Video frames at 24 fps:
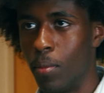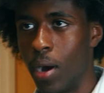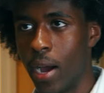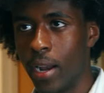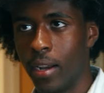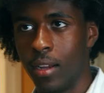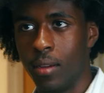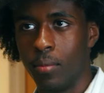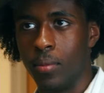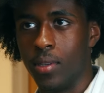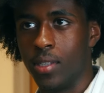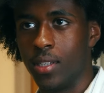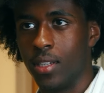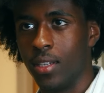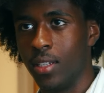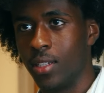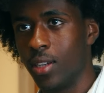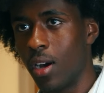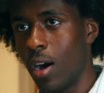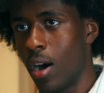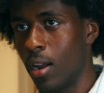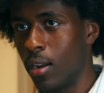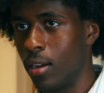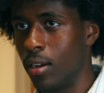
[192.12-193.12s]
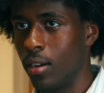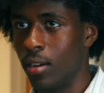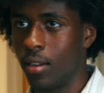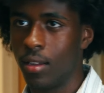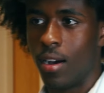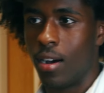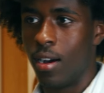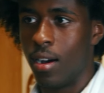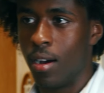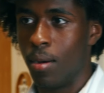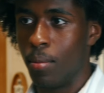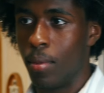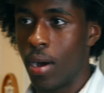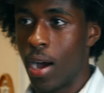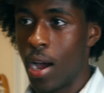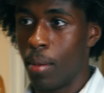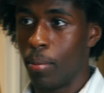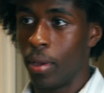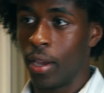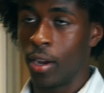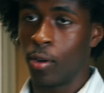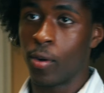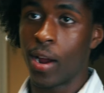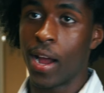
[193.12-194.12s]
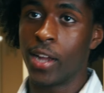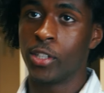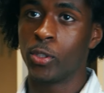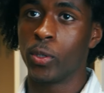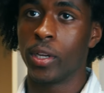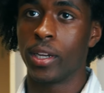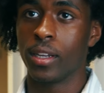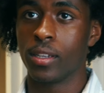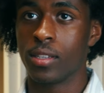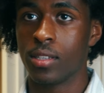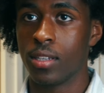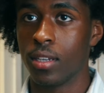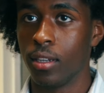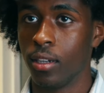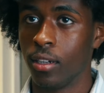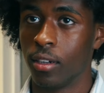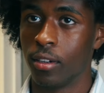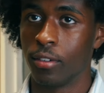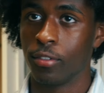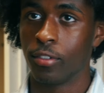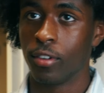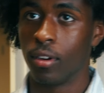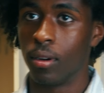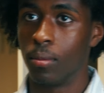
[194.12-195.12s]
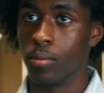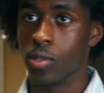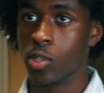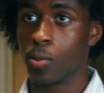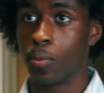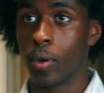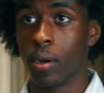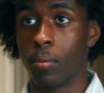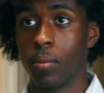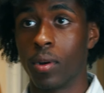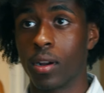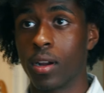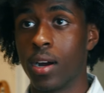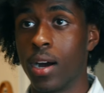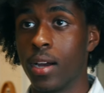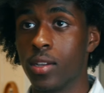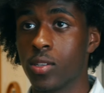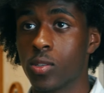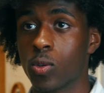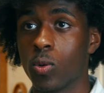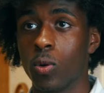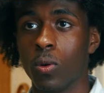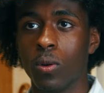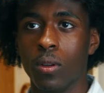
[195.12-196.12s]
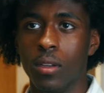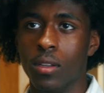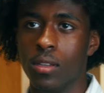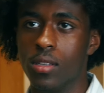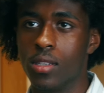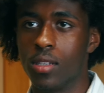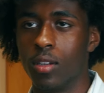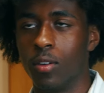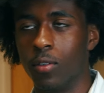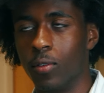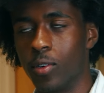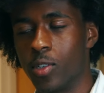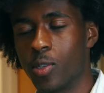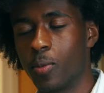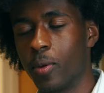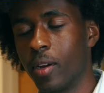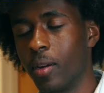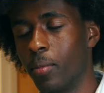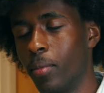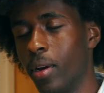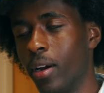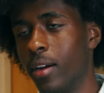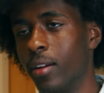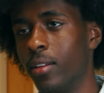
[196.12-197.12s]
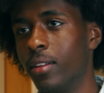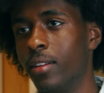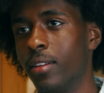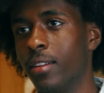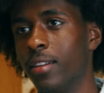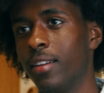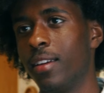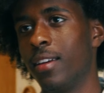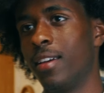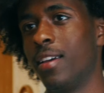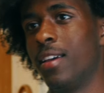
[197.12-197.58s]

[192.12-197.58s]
My name is Itana. Um, I'm a graduating senior from Springbrook High School in Silver Spring, Maryland.